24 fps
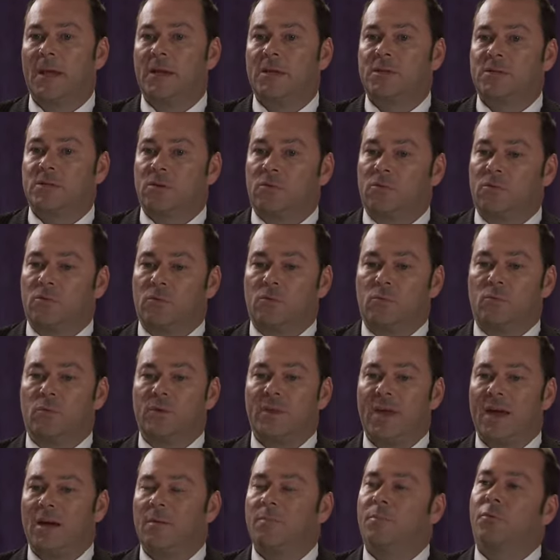So
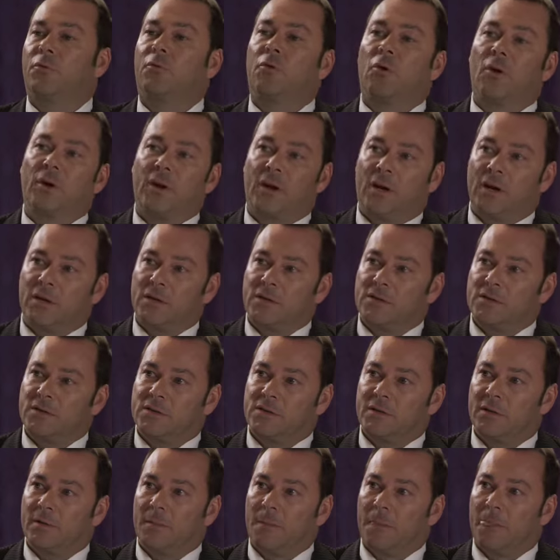with our products,